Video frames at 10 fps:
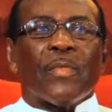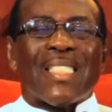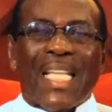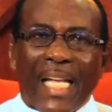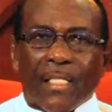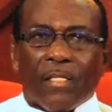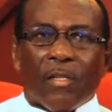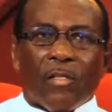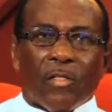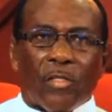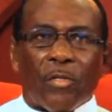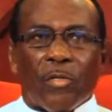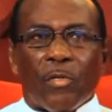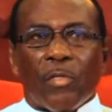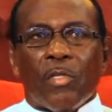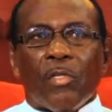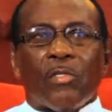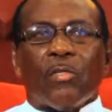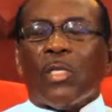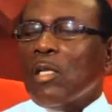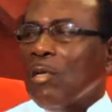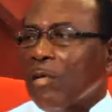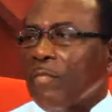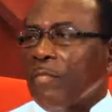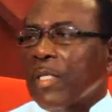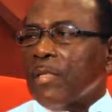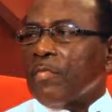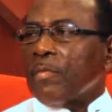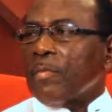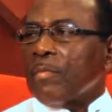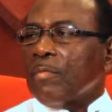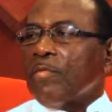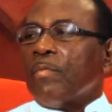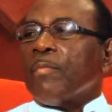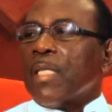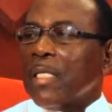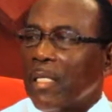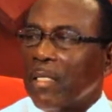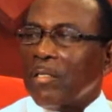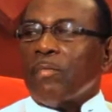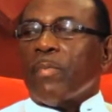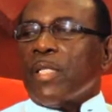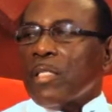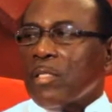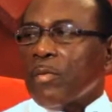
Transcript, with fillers: that show took a lot of money from, from me to build it to